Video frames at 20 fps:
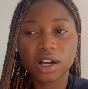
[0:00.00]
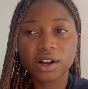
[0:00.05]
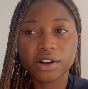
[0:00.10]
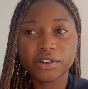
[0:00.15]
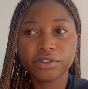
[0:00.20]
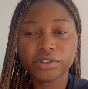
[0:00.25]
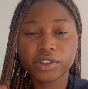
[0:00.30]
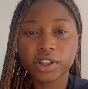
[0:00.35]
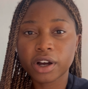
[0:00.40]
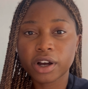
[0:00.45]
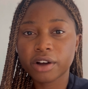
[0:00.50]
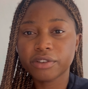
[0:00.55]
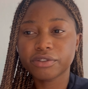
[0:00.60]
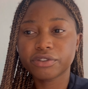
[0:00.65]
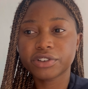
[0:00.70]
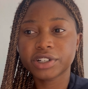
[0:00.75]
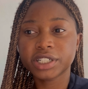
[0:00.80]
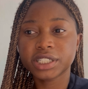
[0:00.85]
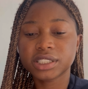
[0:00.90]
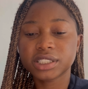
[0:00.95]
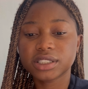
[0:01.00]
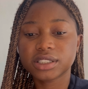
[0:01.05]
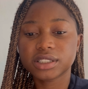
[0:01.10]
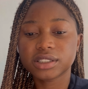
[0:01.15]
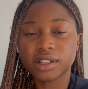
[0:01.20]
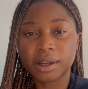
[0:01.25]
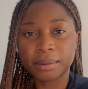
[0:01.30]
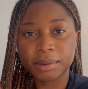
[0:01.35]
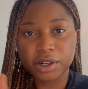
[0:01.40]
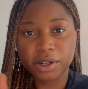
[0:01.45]
of the conference,
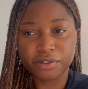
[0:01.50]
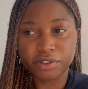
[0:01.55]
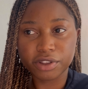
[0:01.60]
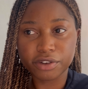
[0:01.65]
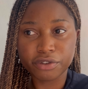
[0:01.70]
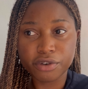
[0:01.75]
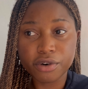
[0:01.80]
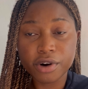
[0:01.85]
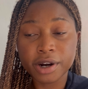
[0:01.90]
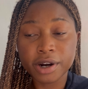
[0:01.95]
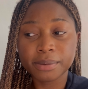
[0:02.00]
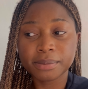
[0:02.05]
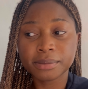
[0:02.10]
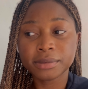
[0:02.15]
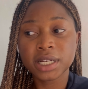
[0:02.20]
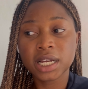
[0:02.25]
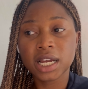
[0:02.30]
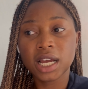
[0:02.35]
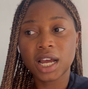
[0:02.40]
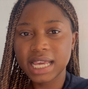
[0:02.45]
I mean of the forum.